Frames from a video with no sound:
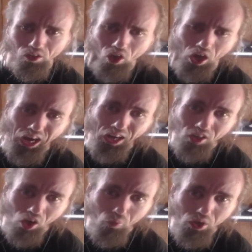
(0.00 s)
I
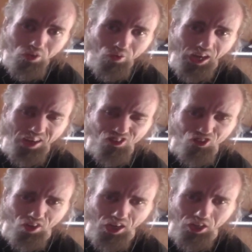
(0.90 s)
know what you guys are
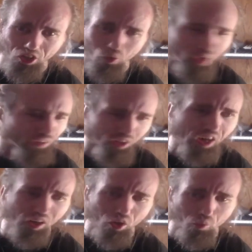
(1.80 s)
trying to do, and it's
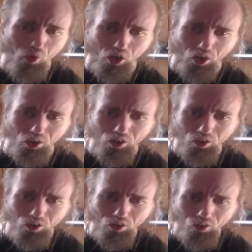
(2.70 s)
not gonna work.
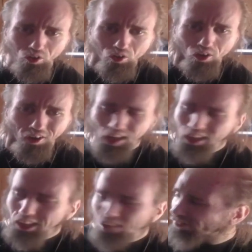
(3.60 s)
Like
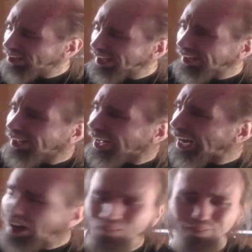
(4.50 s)
I said,
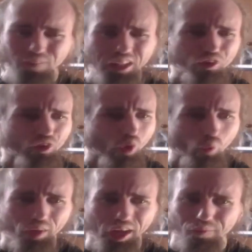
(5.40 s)
I'll fight this whole
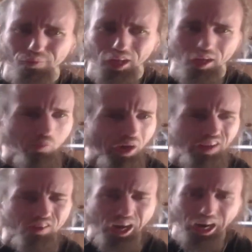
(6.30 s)
damn thing my
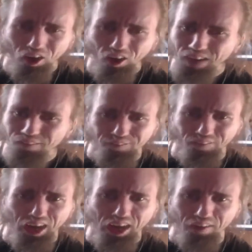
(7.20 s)
entire life if
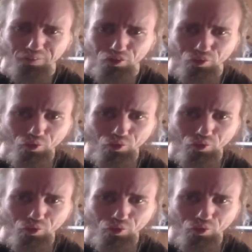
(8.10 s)
I have to.